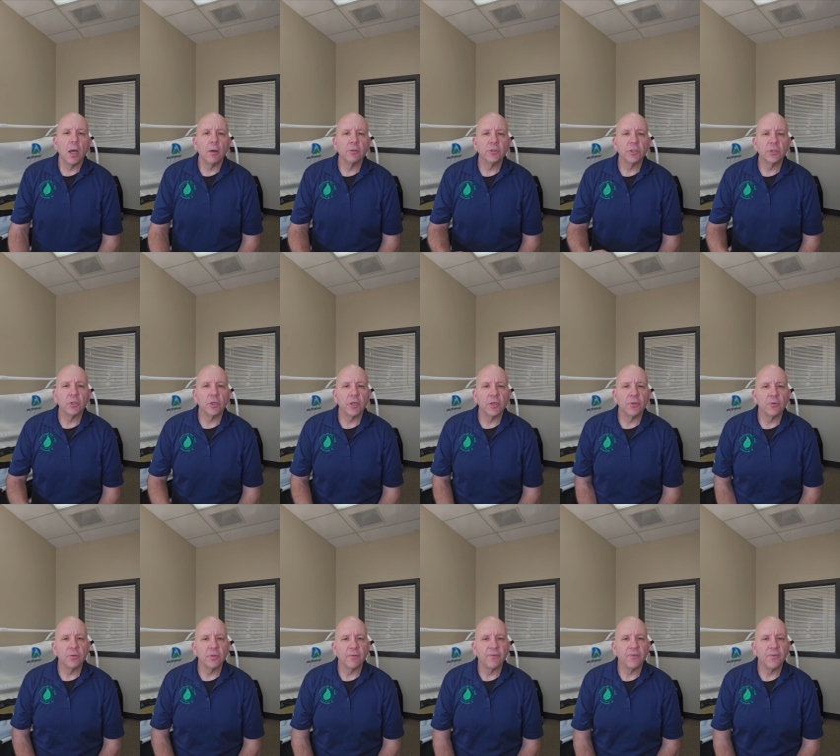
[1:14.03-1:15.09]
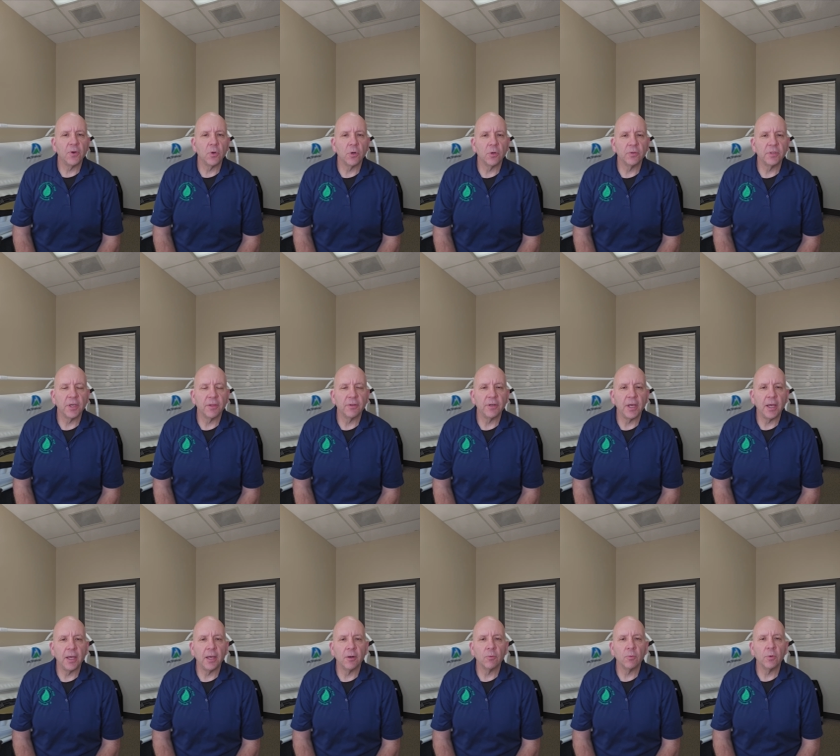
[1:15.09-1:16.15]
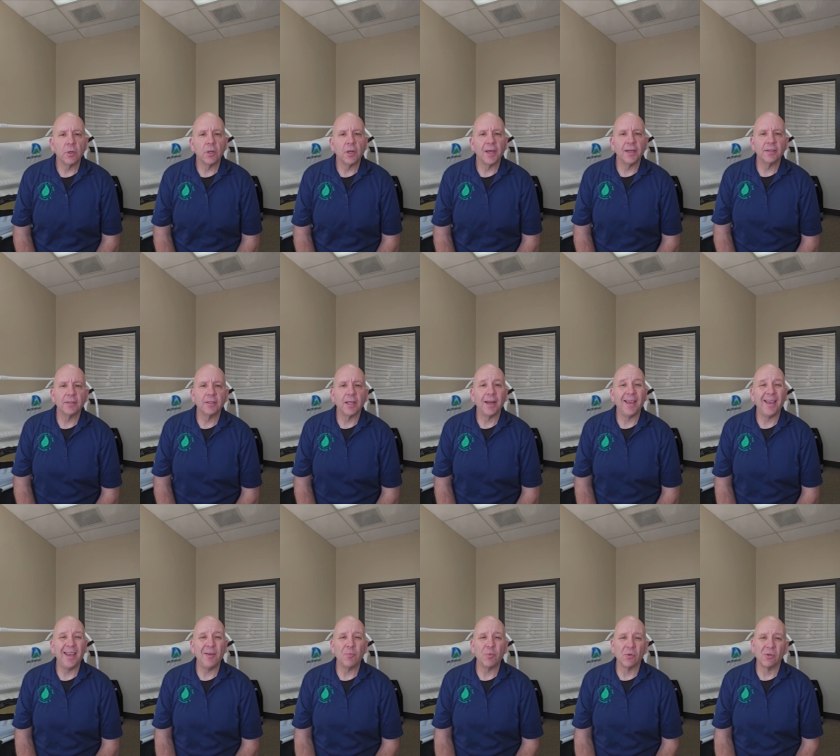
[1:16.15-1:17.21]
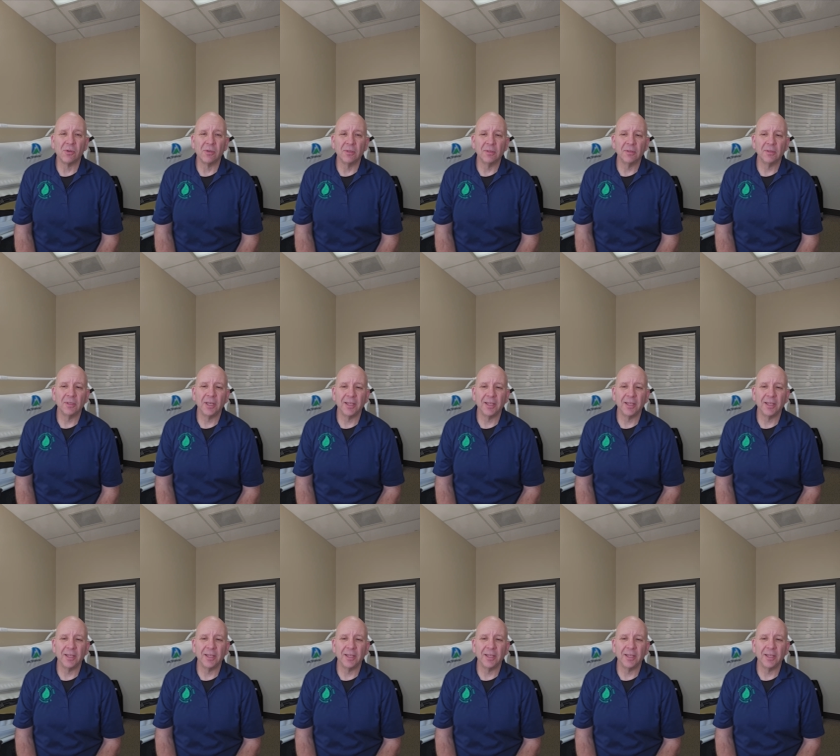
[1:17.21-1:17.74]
I was just looking through some photos the other day and realized that April